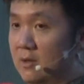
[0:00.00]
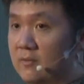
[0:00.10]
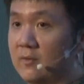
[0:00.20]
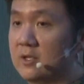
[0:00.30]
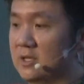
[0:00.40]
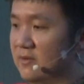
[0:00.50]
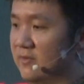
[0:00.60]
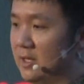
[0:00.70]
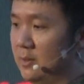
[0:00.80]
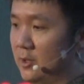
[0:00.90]
for the
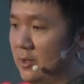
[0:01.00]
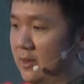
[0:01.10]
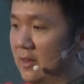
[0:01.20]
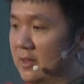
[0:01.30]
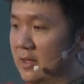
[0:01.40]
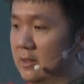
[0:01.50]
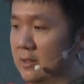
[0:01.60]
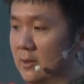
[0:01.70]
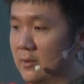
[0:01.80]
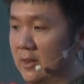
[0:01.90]
developers is that
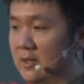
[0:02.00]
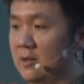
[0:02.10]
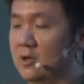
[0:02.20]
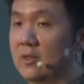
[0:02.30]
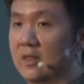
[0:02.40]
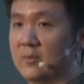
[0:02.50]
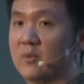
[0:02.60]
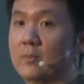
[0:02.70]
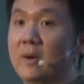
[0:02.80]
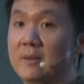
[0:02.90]
there is this concept of
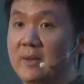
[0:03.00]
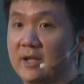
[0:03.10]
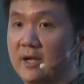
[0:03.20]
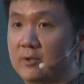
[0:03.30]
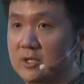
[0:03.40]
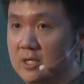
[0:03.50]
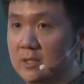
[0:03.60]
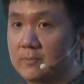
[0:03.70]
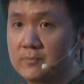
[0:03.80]
a buyback guarantee.